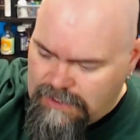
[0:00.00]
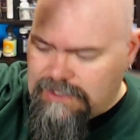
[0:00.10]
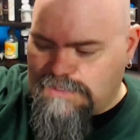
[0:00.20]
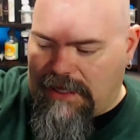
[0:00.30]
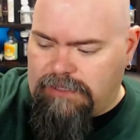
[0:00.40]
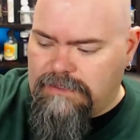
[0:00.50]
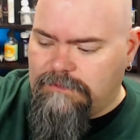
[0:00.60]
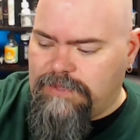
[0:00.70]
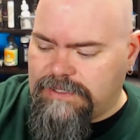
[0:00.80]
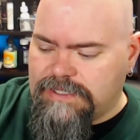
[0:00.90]
then
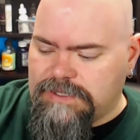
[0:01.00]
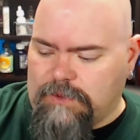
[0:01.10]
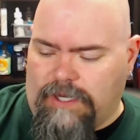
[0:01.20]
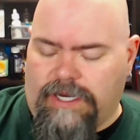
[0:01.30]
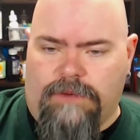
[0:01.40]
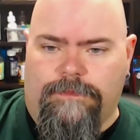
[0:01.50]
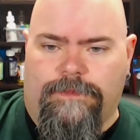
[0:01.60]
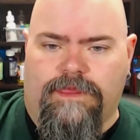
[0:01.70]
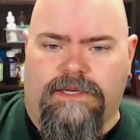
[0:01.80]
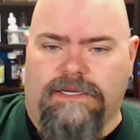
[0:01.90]
pick this one up.
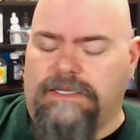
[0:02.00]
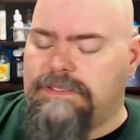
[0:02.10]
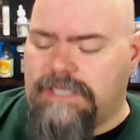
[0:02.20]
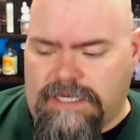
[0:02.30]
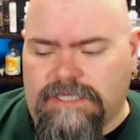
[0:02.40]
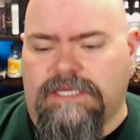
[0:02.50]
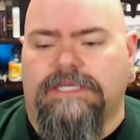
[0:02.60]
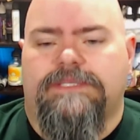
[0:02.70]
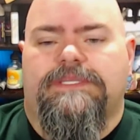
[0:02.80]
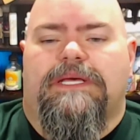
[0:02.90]
It, it
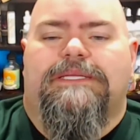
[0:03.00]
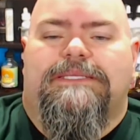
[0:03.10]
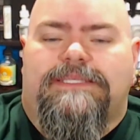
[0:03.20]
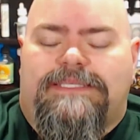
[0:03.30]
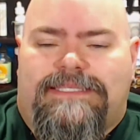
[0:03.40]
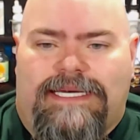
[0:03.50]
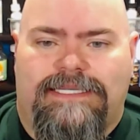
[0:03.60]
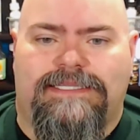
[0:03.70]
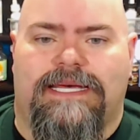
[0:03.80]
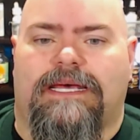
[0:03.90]
is
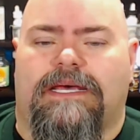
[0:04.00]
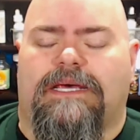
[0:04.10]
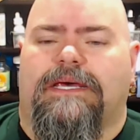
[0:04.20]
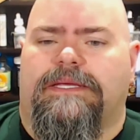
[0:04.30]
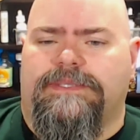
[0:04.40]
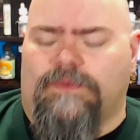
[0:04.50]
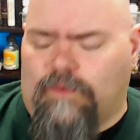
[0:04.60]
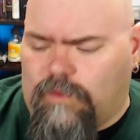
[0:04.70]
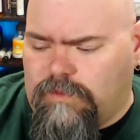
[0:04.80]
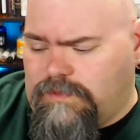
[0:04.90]
distinct. It's
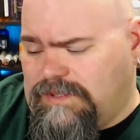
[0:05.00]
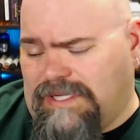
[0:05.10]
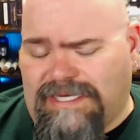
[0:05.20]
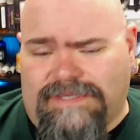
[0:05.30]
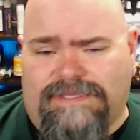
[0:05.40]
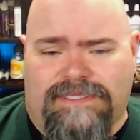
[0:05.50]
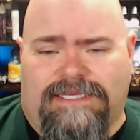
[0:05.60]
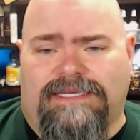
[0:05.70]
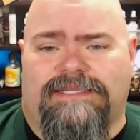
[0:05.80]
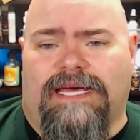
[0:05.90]
it's
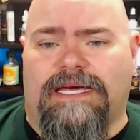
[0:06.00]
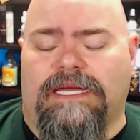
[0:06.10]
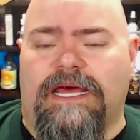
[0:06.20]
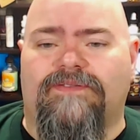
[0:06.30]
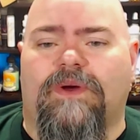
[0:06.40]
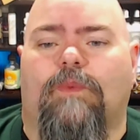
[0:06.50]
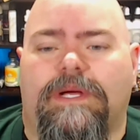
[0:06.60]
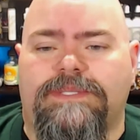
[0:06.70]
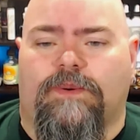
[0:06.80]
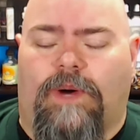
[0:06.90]
it's like an every
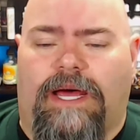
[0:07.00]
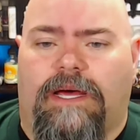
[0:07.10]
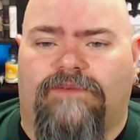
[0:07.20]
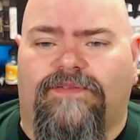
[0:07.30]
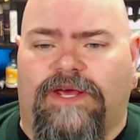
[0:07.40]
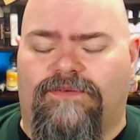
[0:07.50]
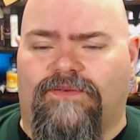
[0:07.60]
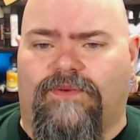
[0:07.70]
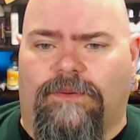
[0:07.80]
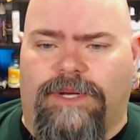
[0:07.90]
once in a while flavor
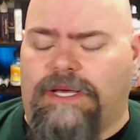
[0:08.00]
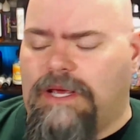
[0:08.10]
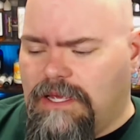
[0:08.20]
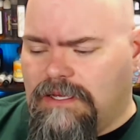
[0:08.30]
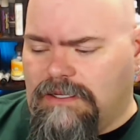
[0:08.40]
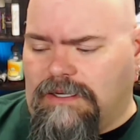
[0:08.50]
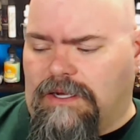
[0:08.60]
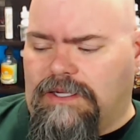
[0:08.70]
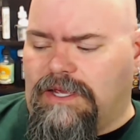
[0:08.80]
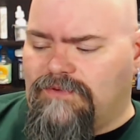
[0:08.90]
for me. You
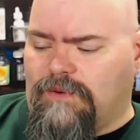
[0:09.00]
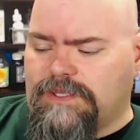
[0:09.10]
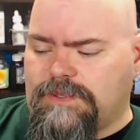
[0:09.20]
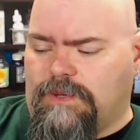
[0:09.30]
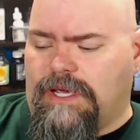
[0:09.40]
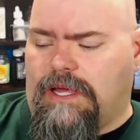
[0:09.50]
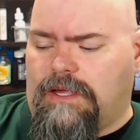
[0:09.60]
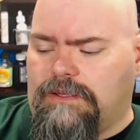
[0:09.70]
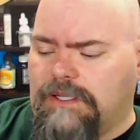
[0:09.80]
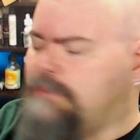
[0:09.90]
know, every once in a while
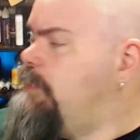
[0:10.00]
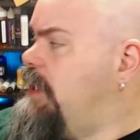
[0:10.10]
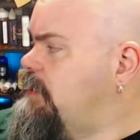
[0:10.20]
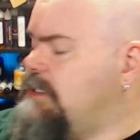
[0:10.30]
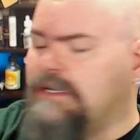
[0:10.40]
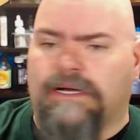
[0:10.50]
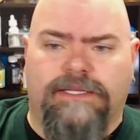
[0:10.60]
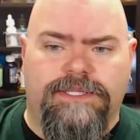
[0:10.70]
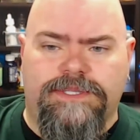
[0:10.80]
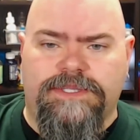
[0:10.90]
I'll look back here
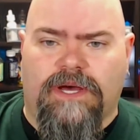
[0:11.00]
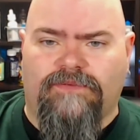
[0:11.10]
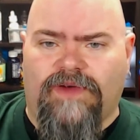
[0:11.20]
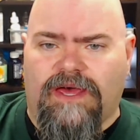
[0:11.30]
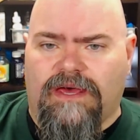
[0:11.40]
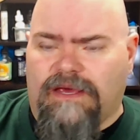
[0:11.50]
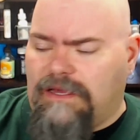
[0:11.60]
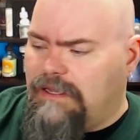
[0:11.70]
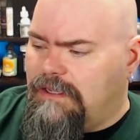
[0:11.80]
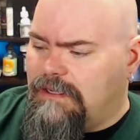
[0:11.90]
on the shelf
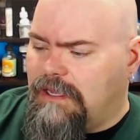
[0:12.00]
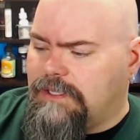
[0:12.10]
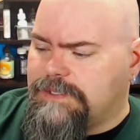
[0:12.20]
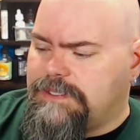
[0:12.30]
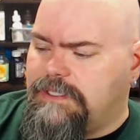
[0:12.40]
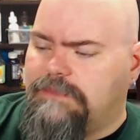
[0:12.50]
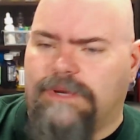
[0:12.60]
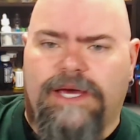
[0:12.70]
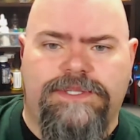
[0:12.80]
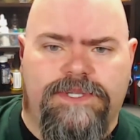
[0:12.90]
and I'll see
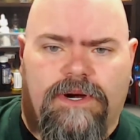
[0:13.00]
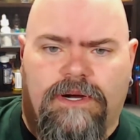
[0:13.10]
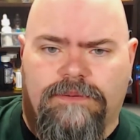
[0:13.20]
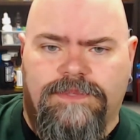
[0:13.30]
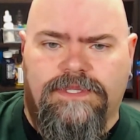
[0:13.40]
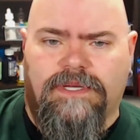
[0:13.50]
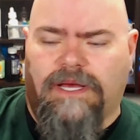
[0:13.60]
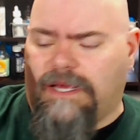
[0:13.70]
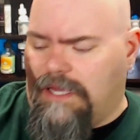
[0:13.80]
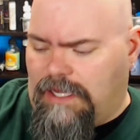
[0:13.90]
my Jarumz
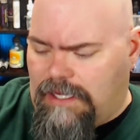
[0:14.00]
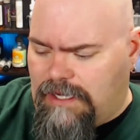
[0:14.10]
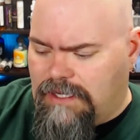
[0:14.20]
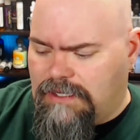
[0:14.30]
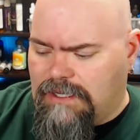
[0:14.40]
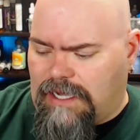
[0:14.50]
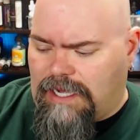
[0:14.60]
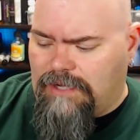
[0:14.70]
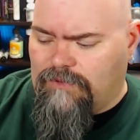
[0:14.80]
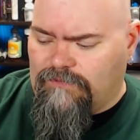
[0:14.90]
and
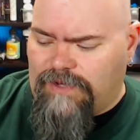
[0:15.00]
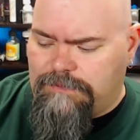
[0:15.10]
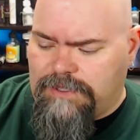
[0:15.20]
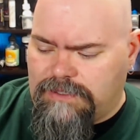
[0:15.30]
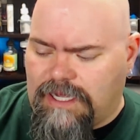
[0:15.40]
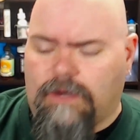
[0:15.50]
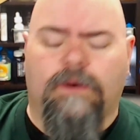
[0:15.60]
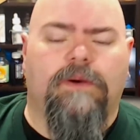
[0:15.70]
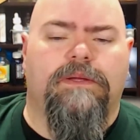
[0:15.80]
I will vape it. Now,